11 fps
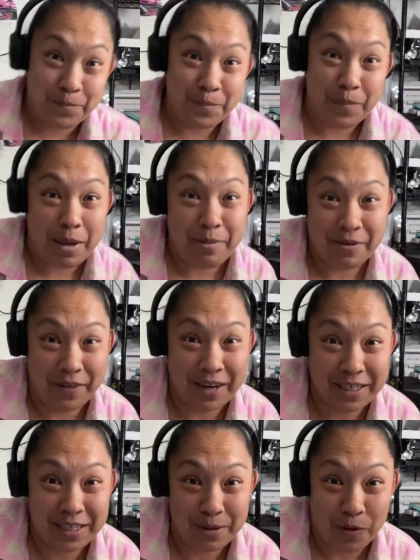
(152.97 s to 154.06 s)
maybe
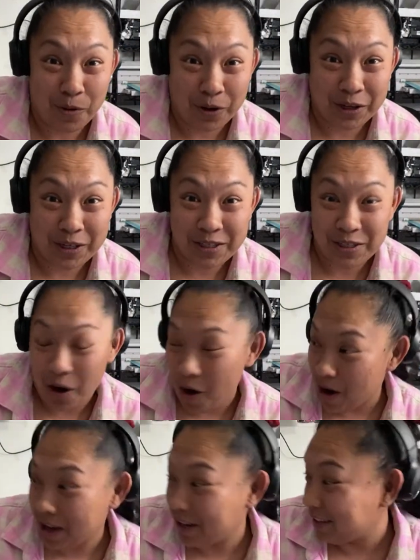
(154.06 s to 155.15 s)
finish some orders
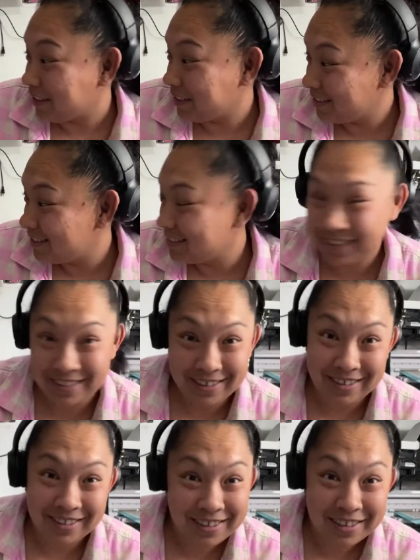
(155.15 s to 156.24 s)
on
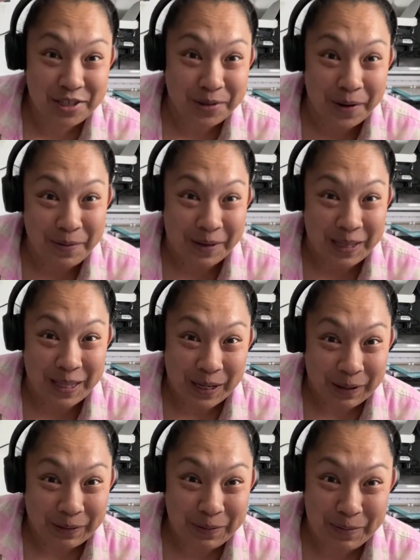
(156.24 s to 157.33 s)
screen with
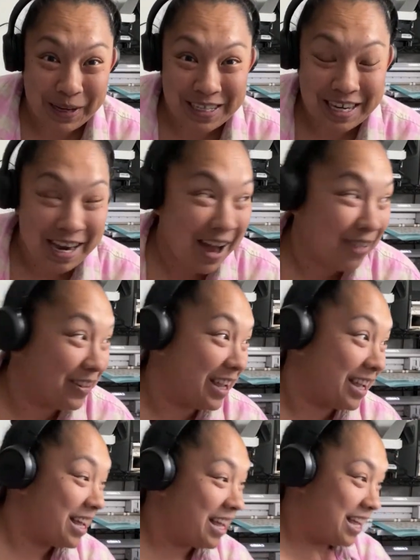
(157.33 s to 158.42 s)
you because I have like,
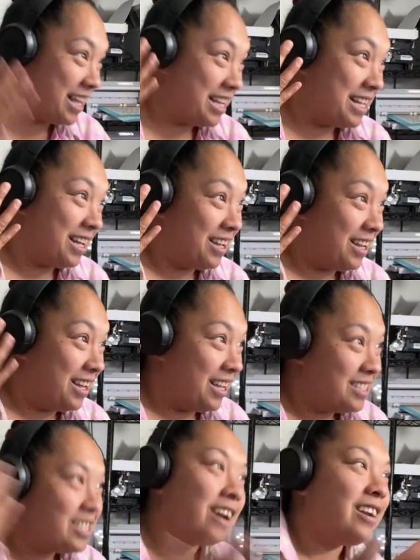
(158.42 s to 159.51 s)

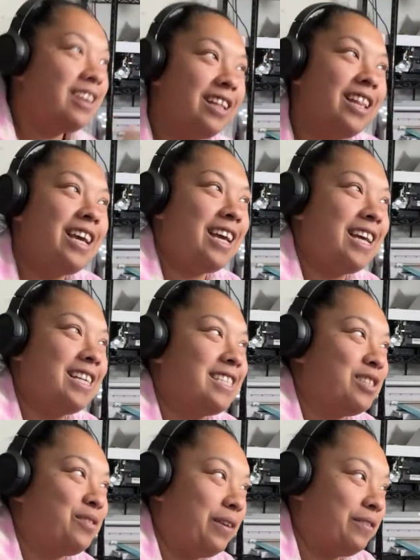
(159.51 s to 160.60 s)
technically it
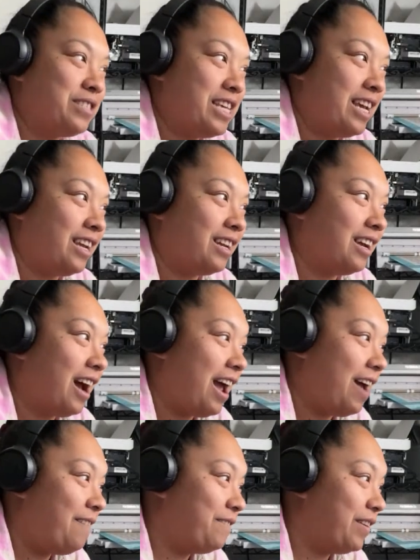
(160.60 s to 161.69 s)
says 15. I
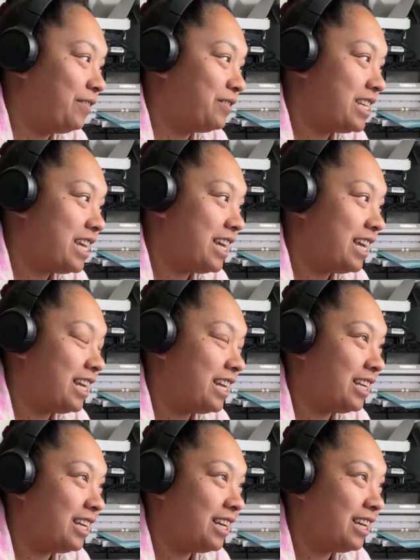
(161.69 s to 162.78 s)
have 15